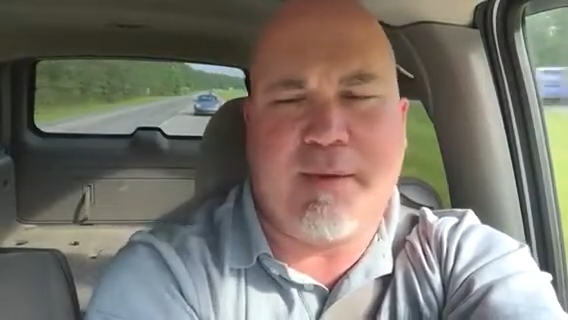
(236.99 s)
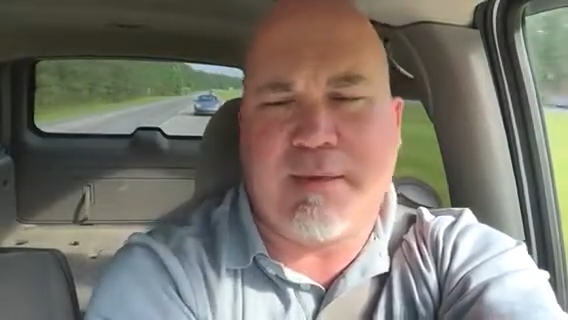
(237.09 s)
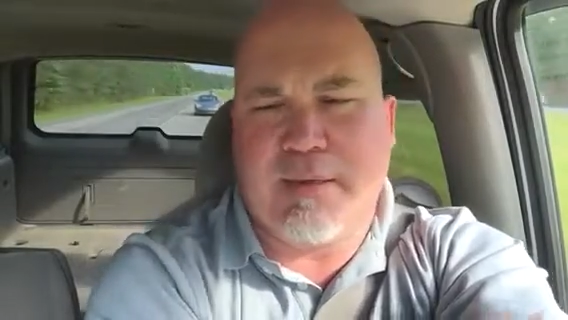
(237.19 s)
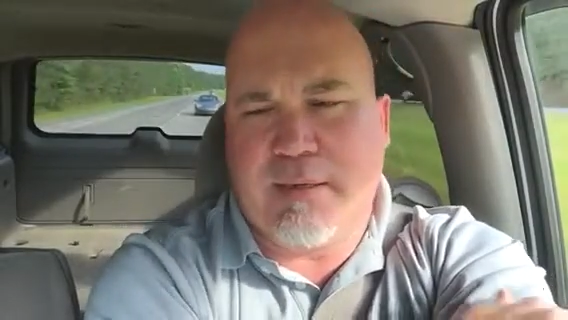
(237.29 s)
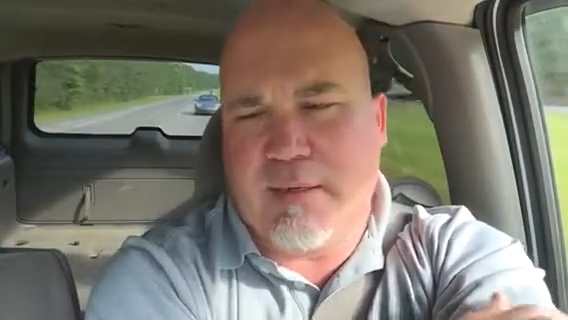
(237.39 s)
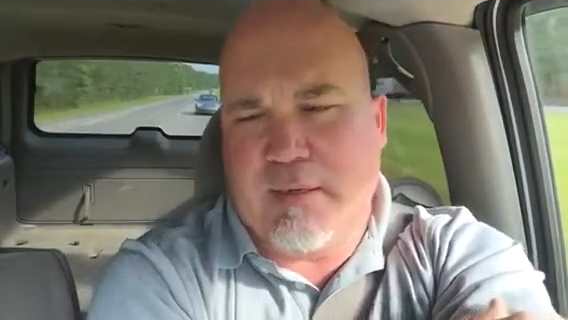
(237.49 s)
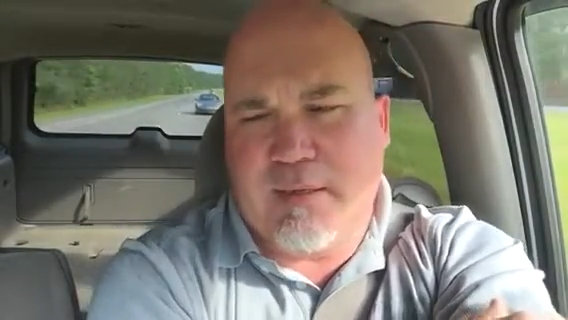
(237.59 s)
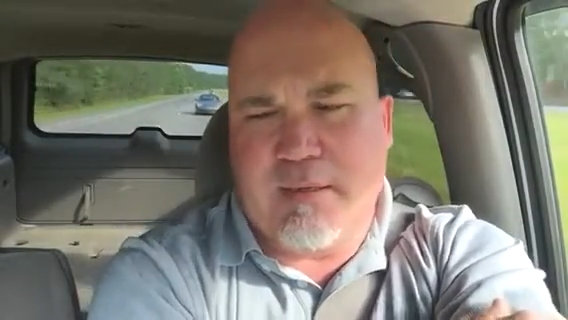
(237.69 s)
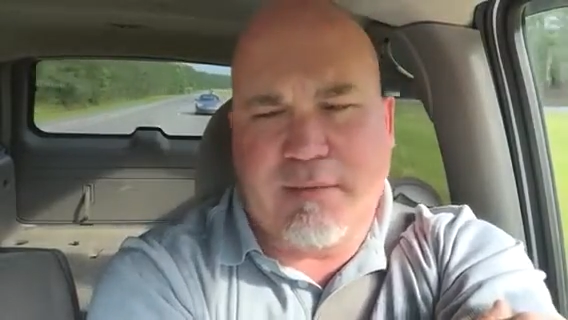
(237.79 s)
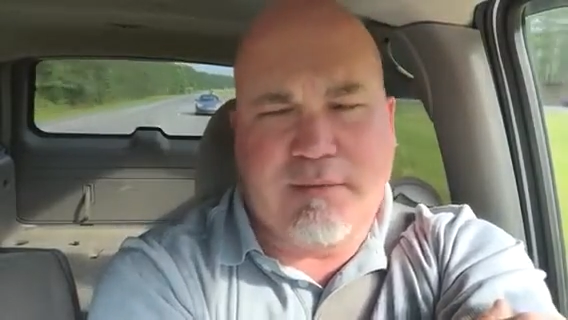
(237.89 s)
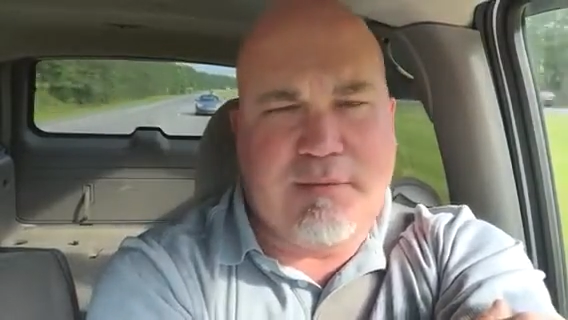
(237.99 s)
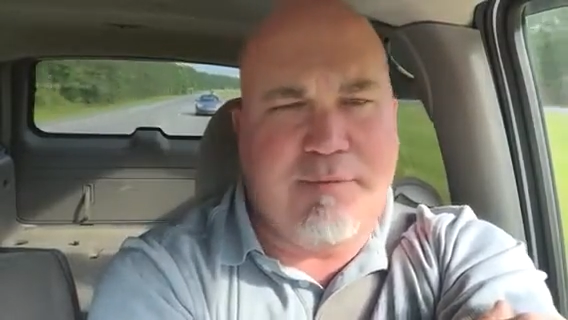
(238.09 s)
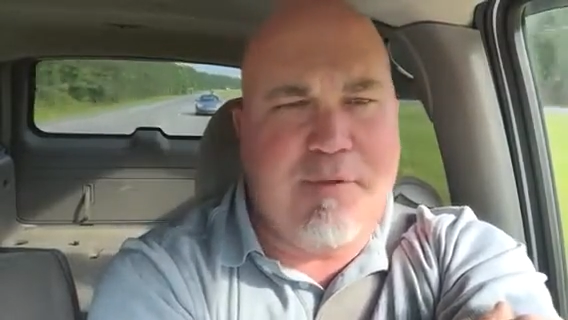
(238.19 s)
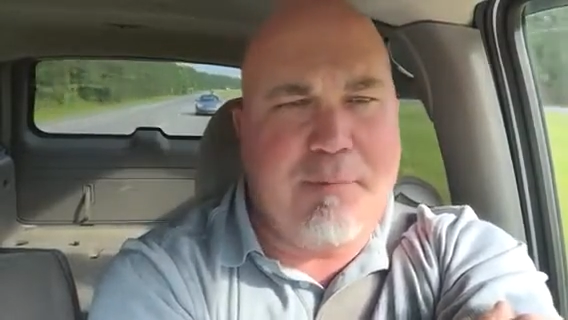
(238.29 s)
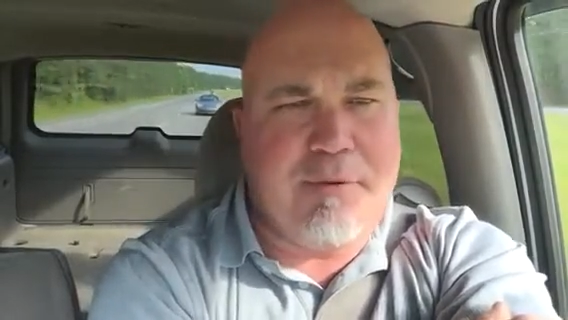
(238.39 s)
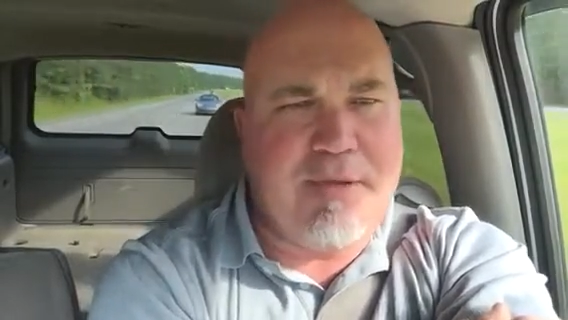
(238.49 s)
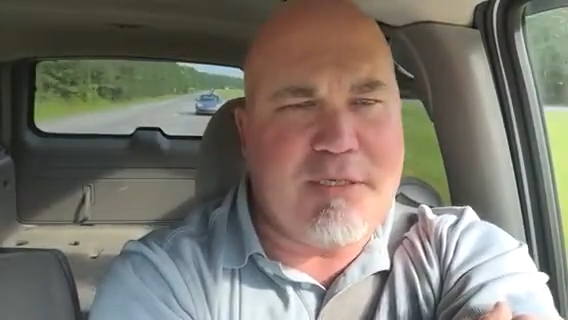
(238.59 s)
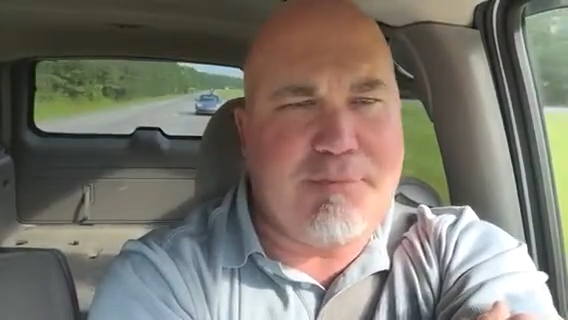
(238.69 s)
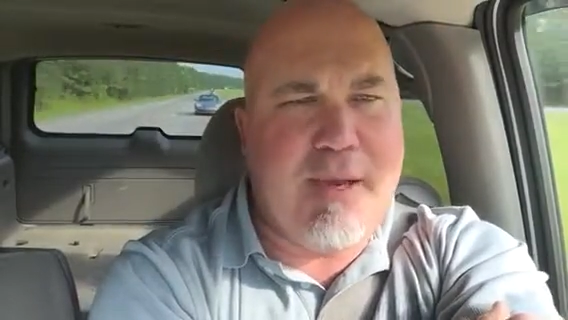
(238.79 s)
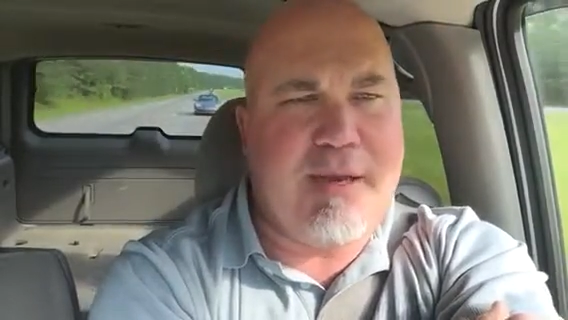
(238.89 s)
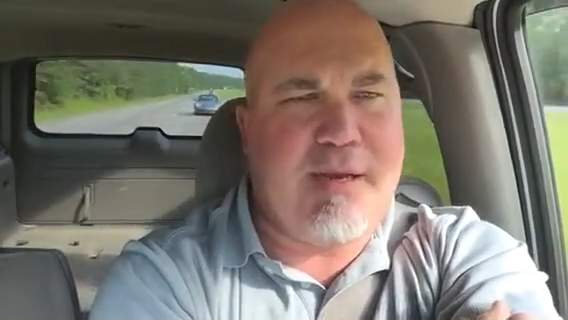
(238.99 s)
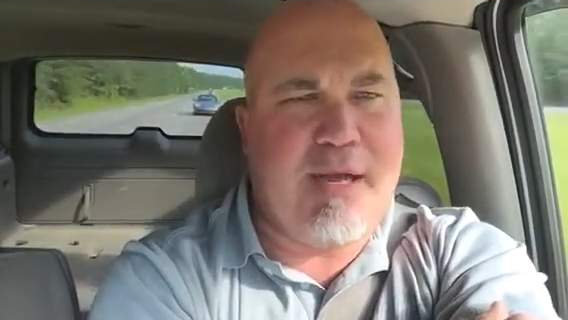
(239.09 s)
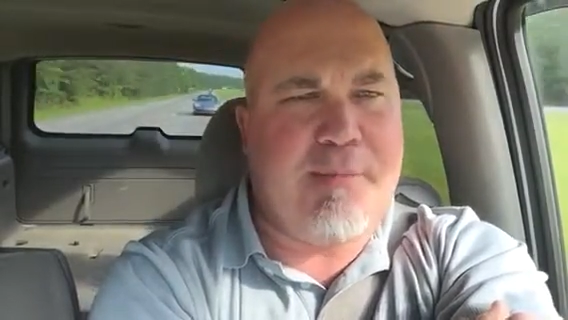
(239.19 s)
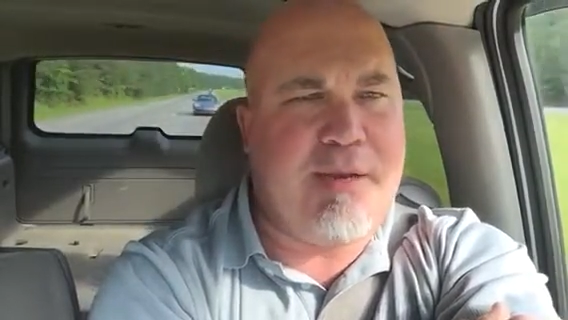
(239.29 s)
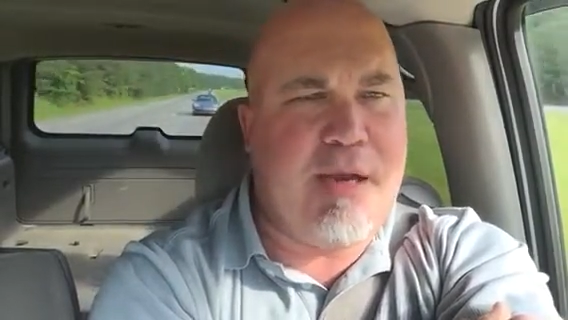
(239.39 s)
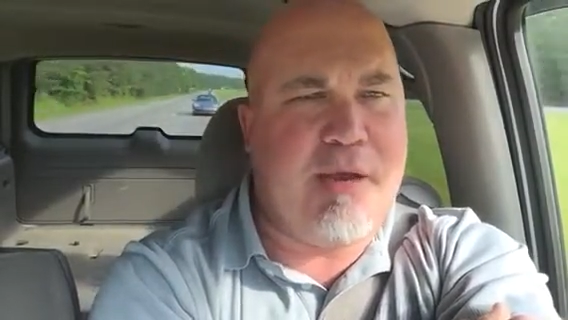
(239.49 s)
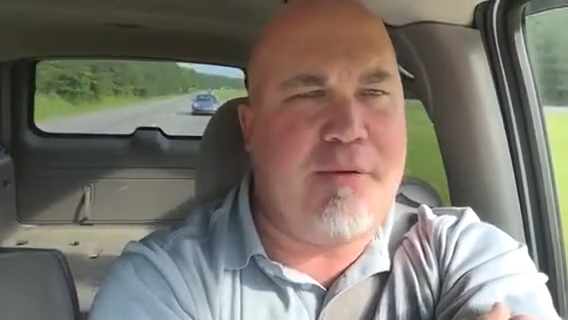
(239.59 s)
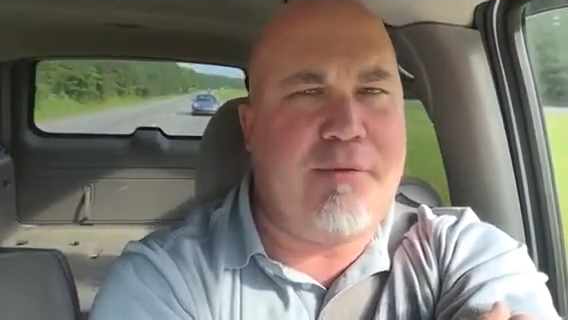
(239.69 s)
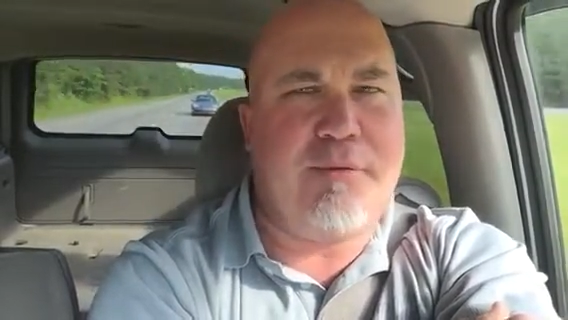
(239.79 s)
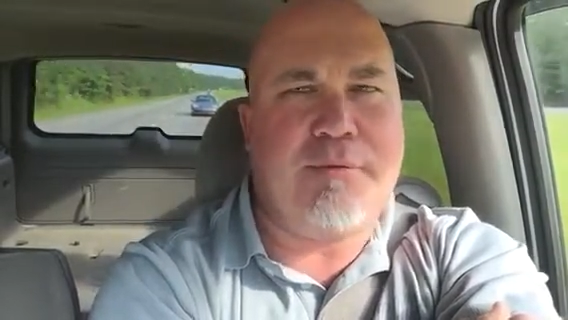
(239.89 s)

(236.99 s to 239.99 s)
But if you participated, let me know.